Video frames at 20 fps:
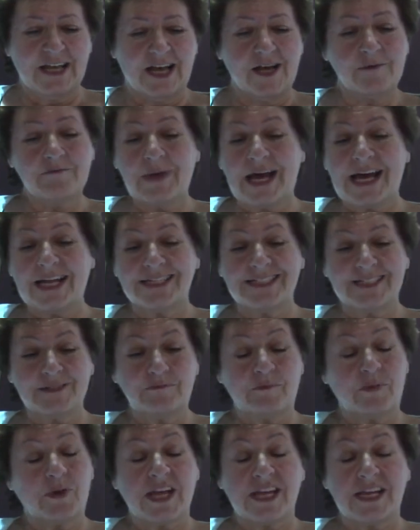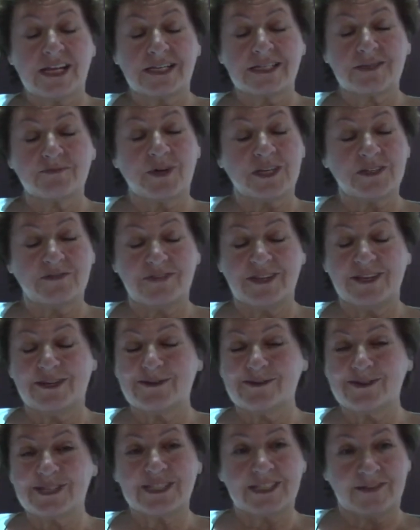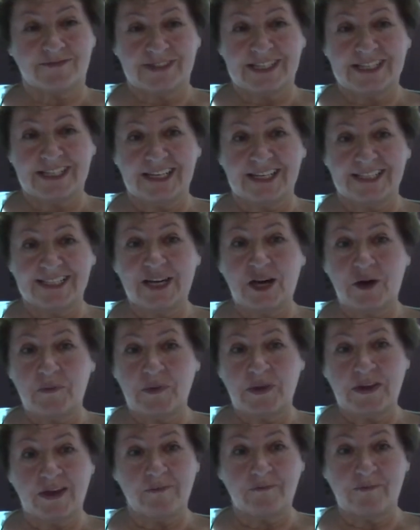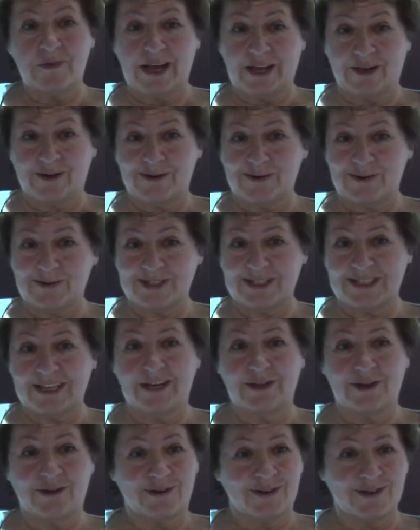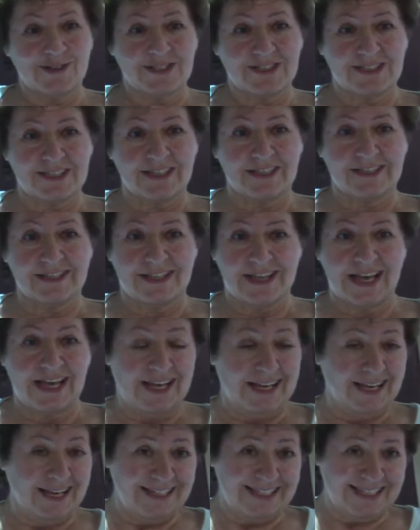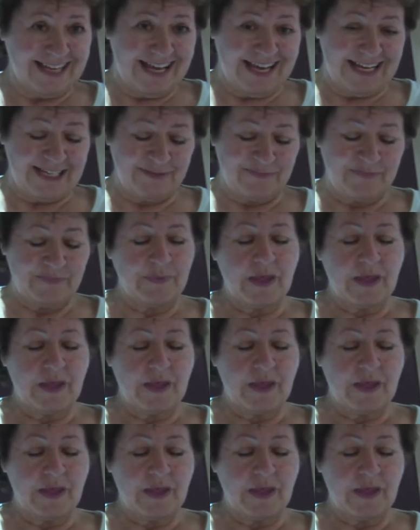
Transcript: Amanda breaks one of the old 78 RPM records across Elliot's head.